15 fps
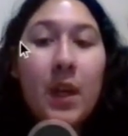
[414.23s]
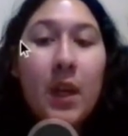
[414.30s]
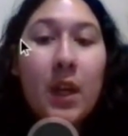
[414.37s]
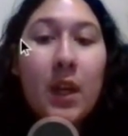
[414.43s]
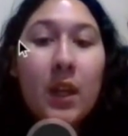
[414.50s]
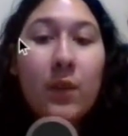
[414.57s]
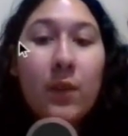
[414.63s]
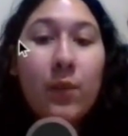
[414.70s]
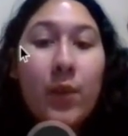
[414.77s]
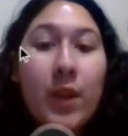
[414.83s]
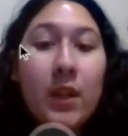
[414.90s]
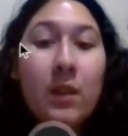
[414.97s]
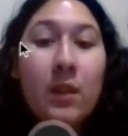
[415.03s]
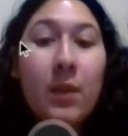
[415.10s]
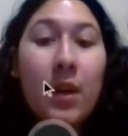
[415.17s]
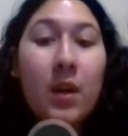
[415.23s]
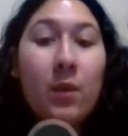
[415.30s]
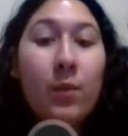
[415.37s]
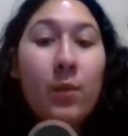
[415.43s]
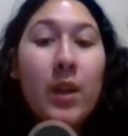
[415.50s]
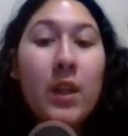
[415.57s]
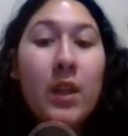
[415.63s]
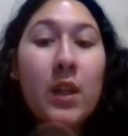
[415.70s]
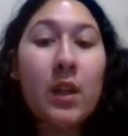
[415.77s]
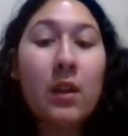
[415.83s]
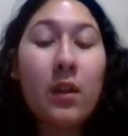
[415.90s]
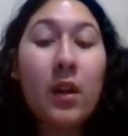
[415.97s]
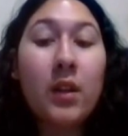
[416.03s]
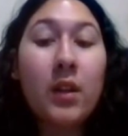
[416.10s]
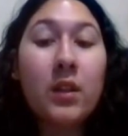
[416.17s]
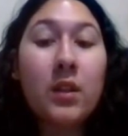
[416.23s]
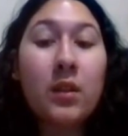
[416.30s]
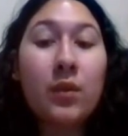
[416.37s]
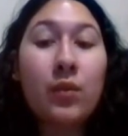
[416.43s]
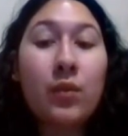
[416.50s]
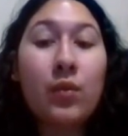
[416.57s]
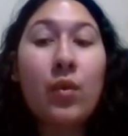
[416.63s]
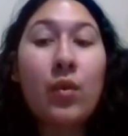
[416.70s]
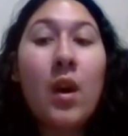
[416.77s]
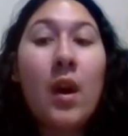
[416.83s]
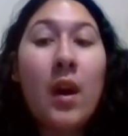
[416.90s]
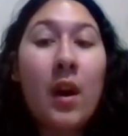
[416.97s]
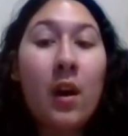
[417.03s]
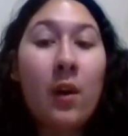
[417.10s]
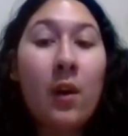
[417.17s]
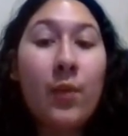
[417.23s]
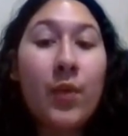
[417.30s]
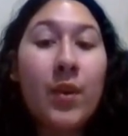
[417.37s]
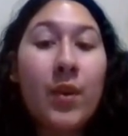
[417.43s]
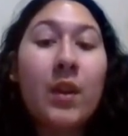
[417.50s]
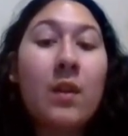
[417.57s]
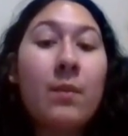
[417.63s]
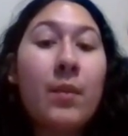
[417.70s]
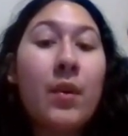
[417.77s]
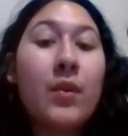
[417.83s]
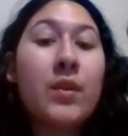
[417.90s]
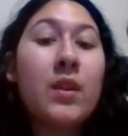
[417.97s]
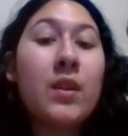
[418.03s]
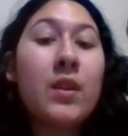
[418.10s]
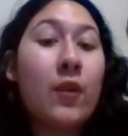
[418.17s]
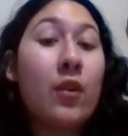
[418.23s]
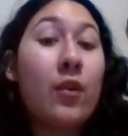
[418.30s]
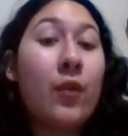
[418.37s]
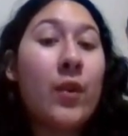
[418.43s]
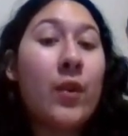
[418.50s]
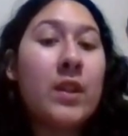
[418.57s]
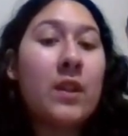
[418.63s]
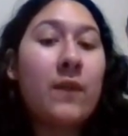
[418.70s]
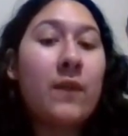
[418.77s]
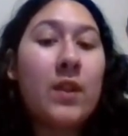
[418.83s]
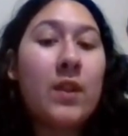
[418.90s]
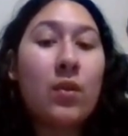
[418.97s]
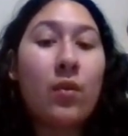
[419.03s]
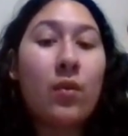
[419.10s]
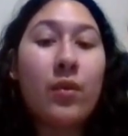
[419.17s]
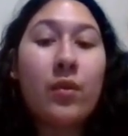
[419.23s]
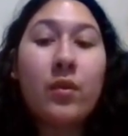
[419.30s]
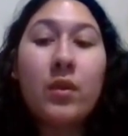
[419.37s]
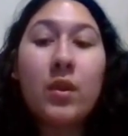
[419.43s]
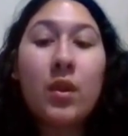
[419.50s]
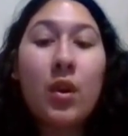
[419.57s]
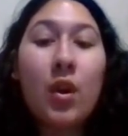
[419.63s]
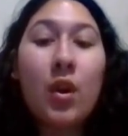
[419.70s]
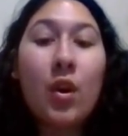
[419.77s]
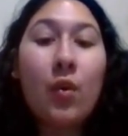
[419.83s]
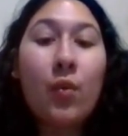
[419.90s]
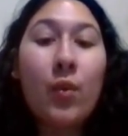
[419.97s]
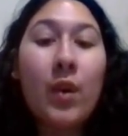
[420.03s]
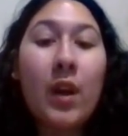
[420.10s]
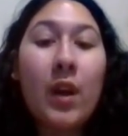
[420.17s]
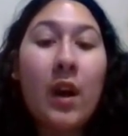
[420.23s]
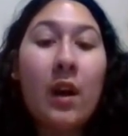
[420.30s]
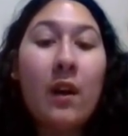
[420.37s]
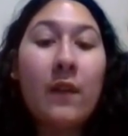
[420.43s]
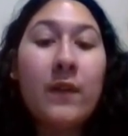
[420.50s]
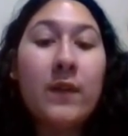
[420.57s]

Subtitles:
And then right at the bottom right here, to help with compulsive or aggressive disorders, we have